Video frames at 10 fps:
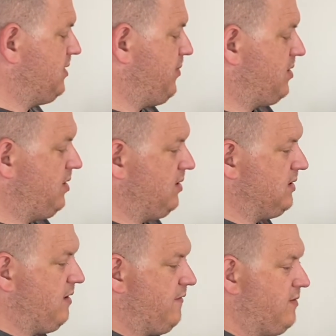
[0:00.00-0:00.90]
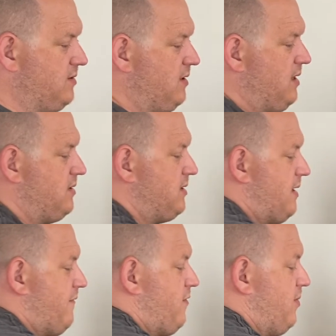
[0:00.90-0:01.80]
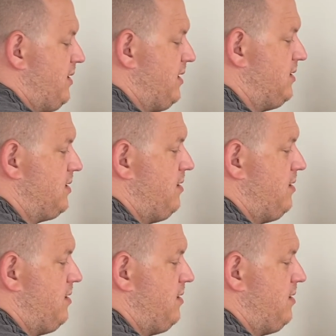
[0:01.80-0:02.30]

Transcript: button yourself. So there's that floppy disk.